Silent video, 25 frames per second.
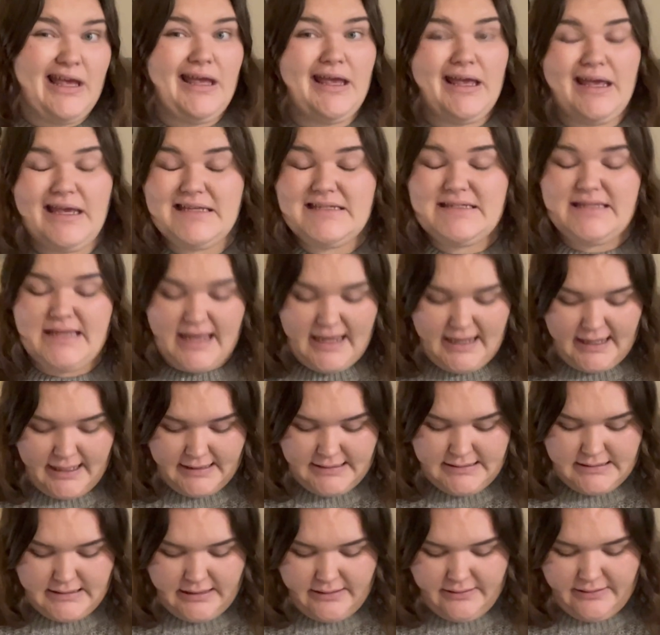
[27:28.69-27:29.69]
is
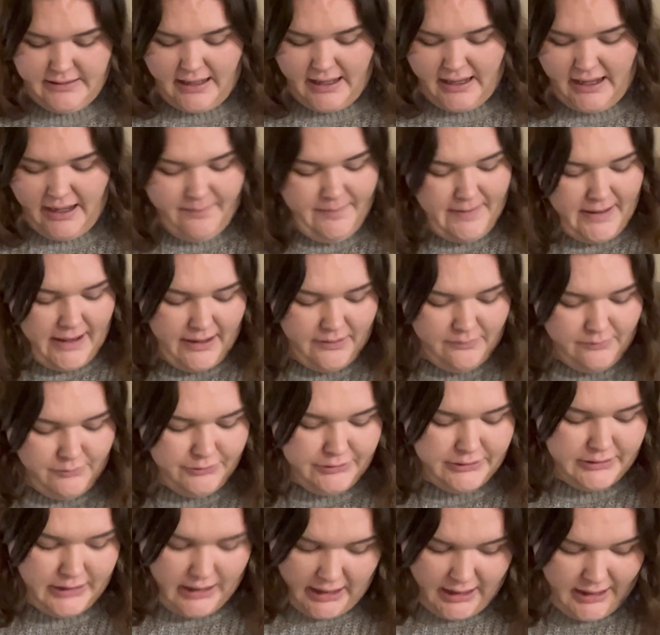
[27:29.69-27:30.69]
that the iPad will
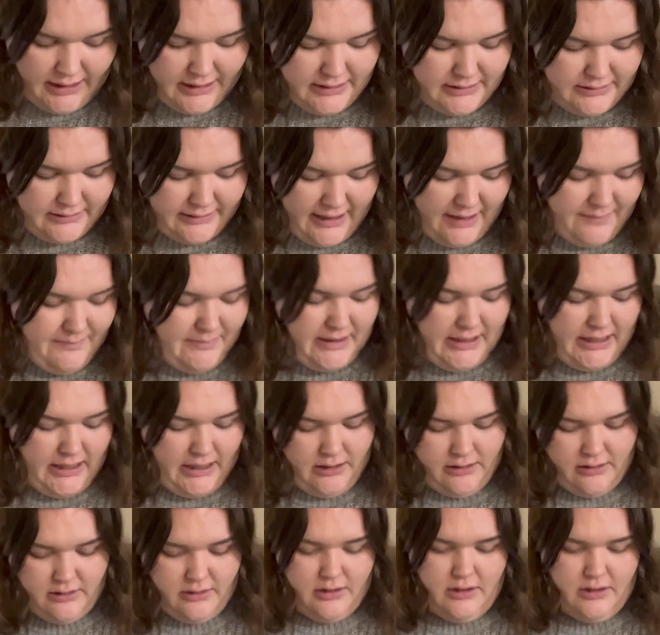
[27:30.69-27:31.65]
not let me